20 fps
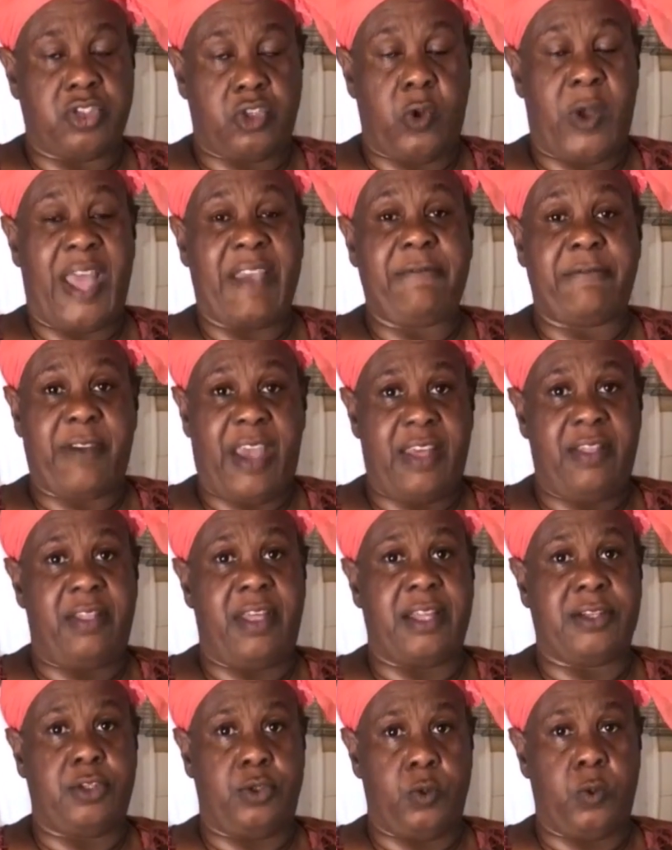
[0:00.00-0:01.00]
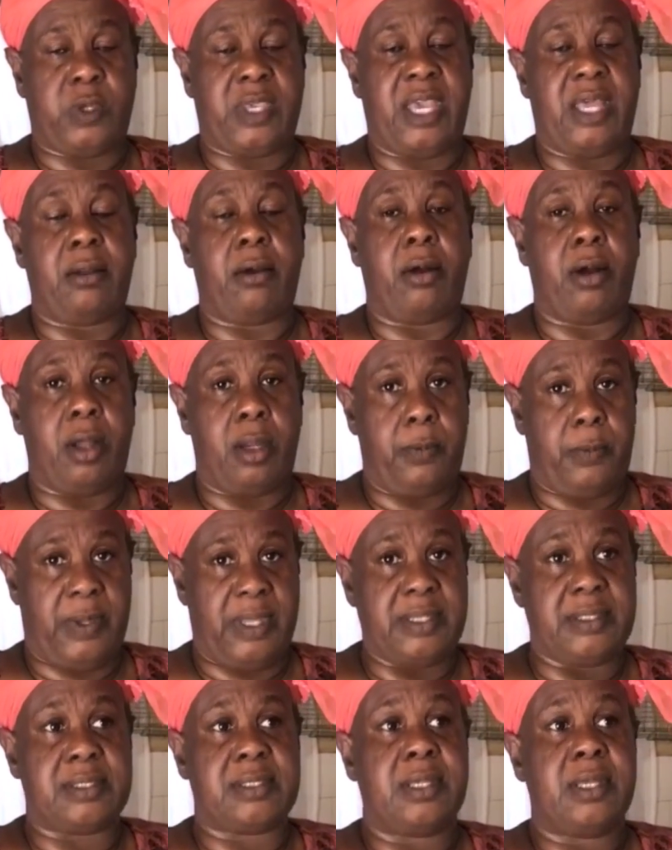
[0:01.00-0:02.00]
So I find that you can
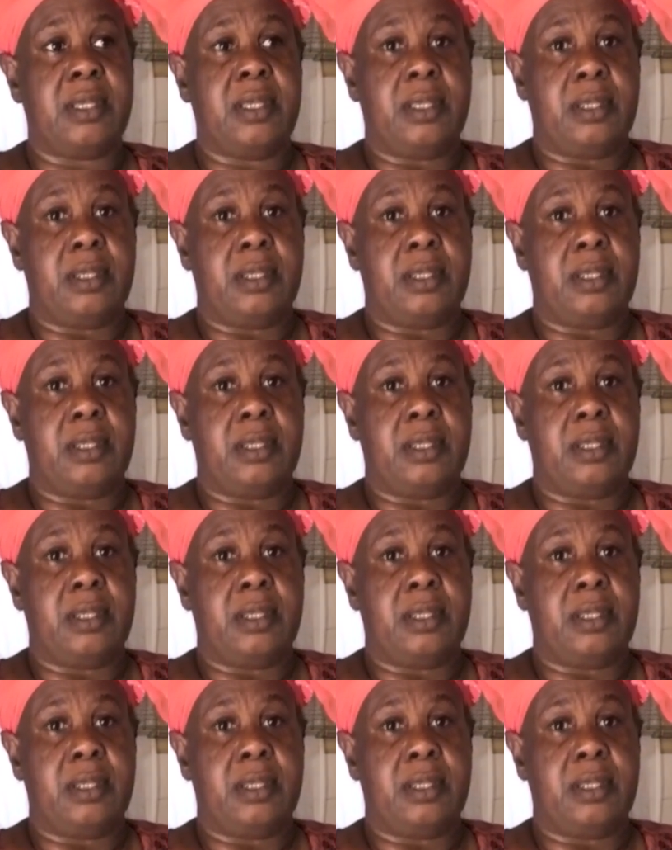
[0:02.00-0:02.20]
always